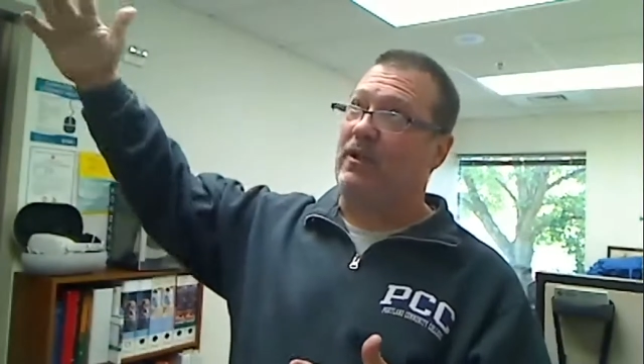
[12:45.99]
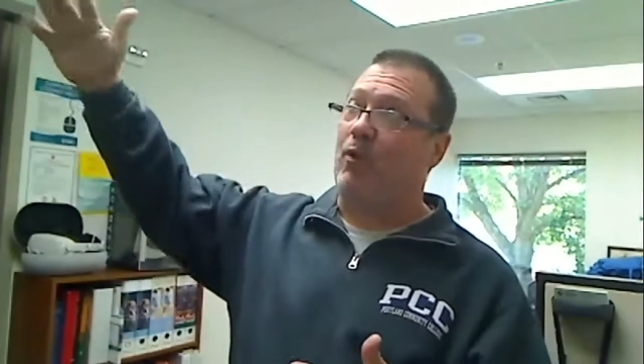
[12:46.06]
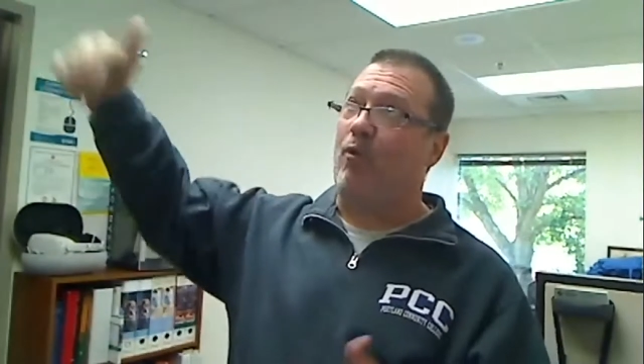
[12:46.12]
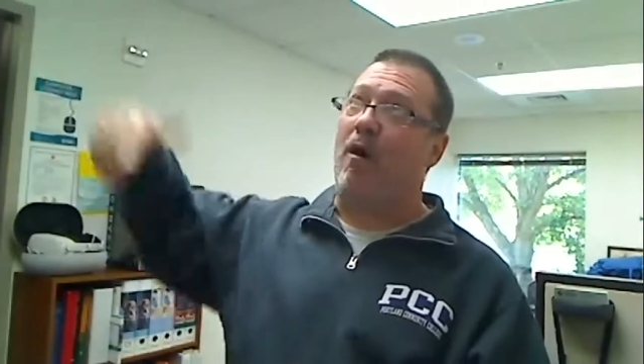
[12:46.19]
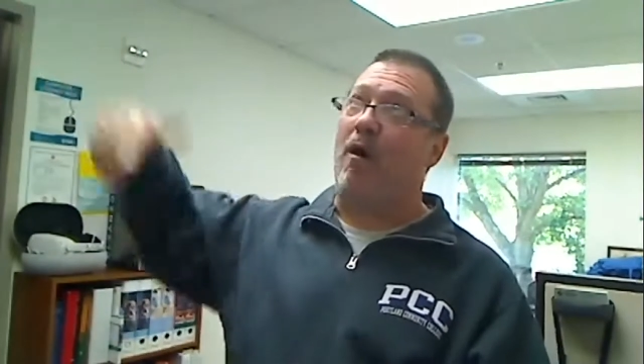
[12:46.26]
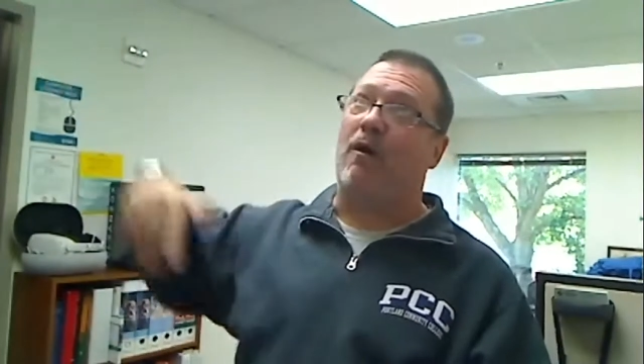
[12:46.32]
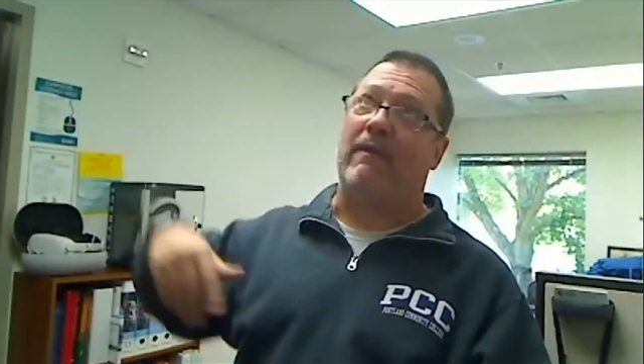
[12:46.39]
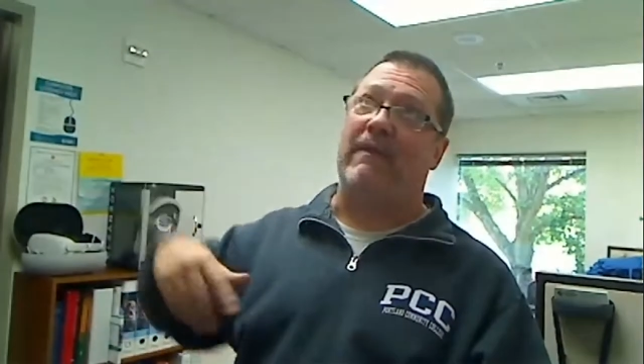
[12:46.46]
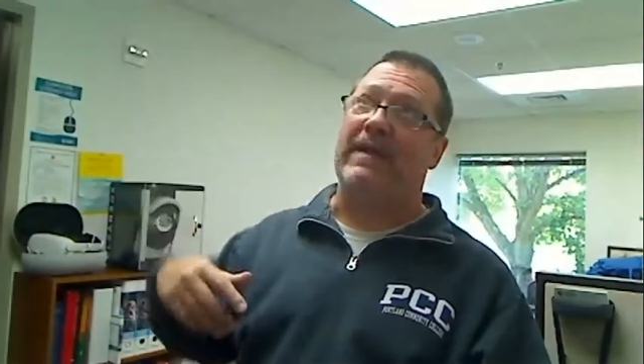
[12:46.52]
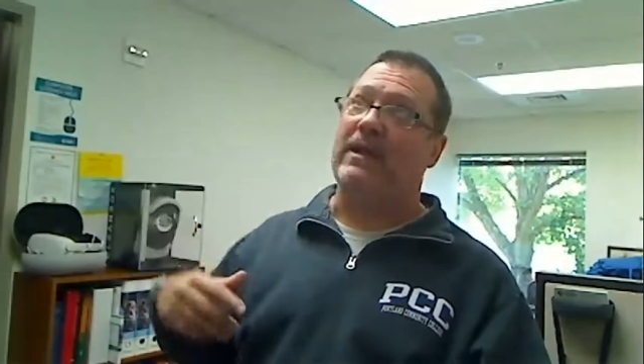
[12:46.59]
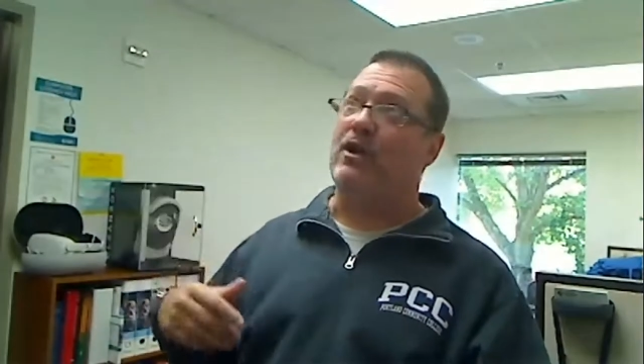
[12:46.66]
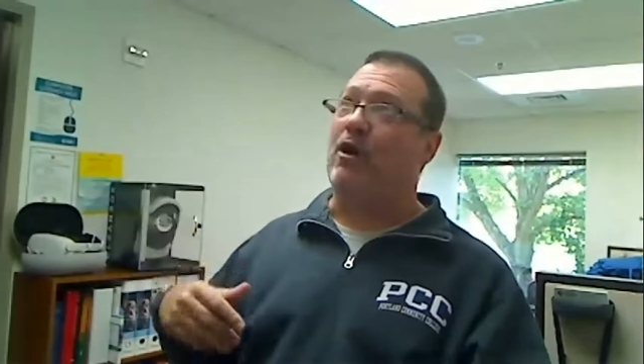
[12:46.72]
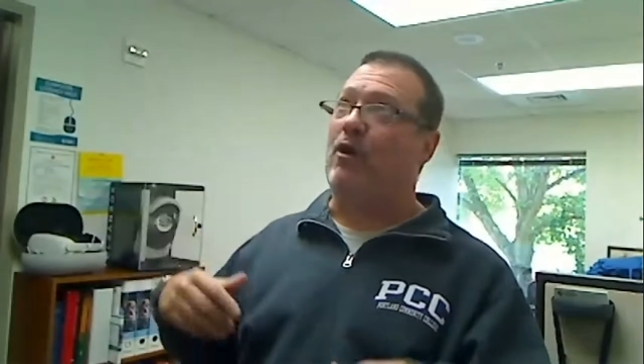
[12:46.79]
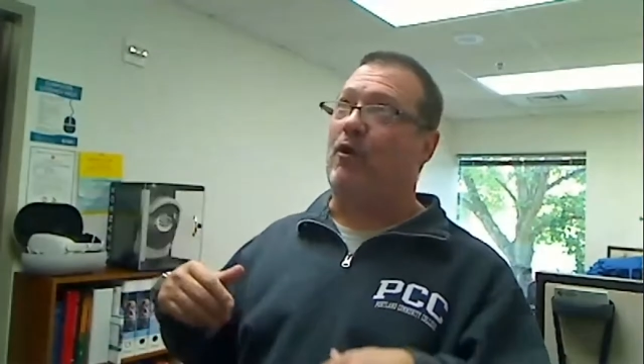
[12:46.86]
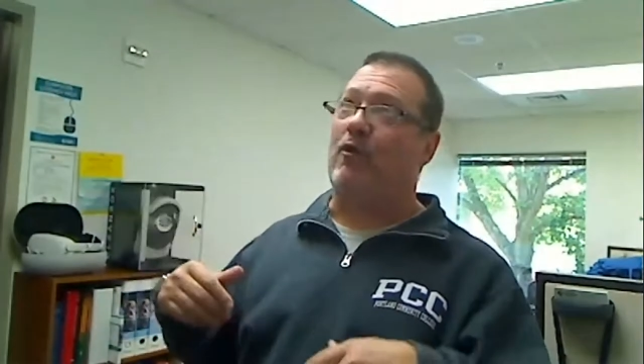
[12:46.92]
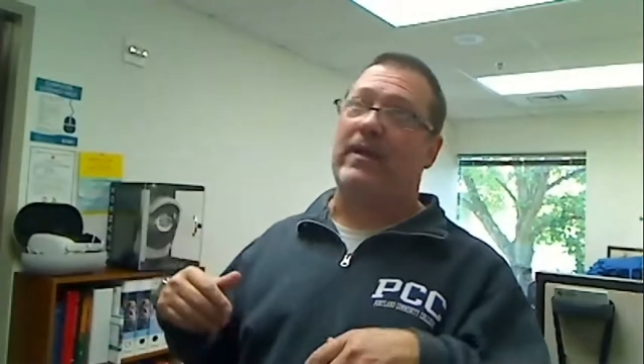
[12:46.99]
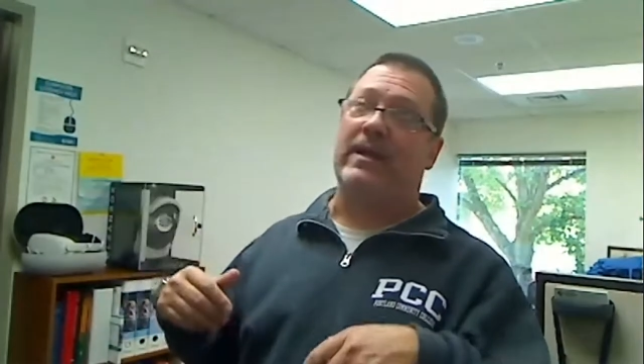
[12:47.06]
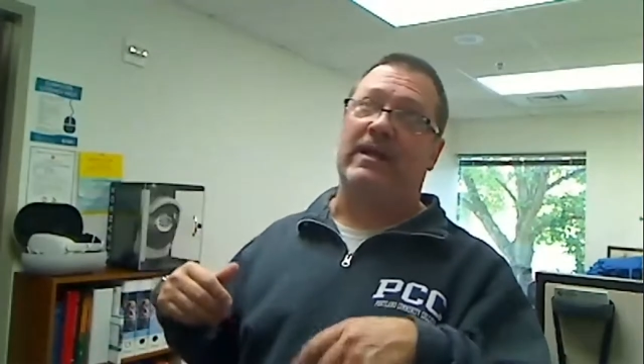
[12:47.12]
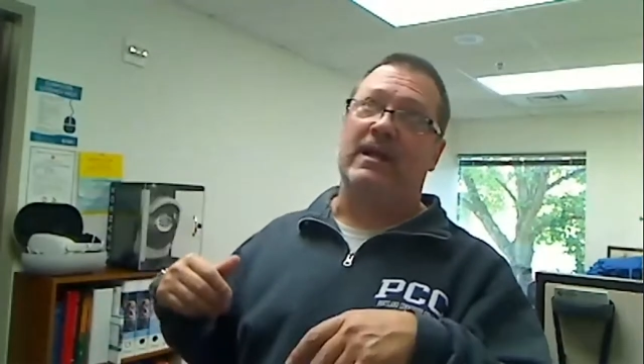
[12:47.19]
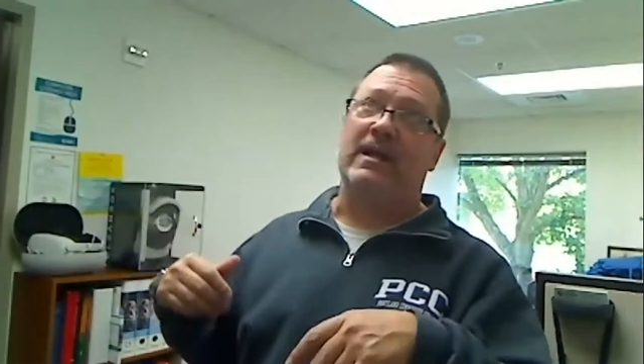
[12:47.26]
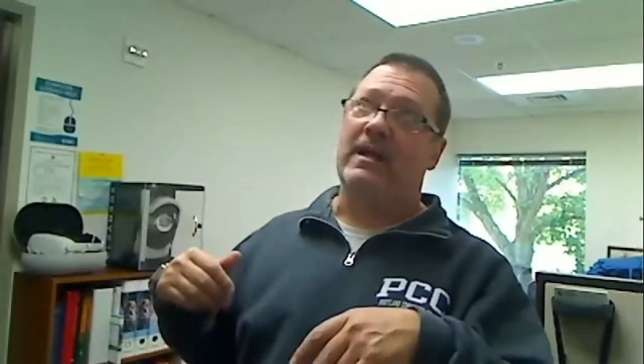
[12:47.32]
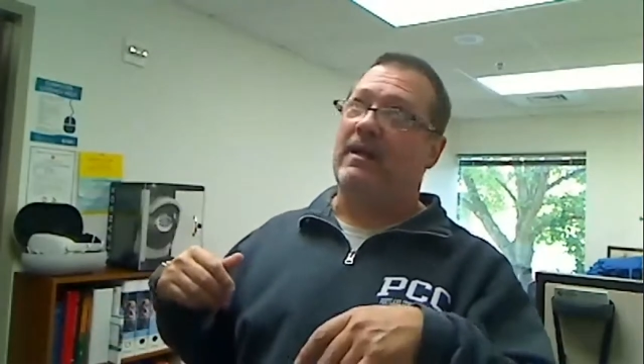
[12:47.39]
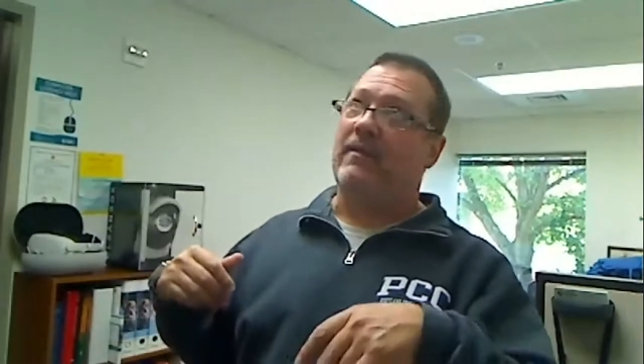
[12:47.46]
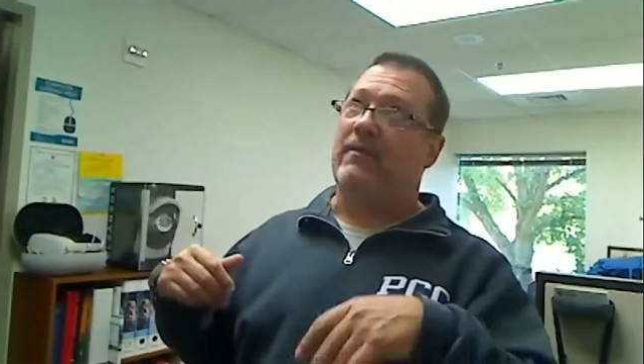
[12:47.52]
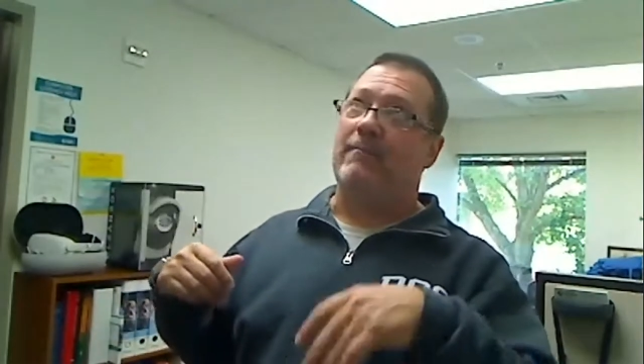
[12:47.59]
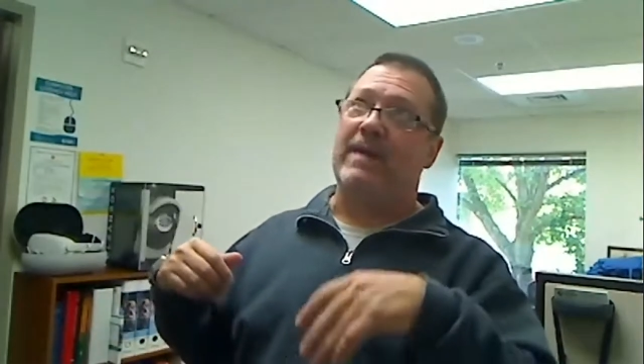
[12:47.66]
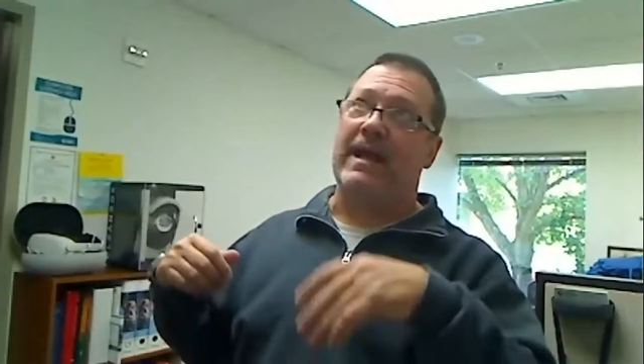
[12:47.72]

the wall, and they know that the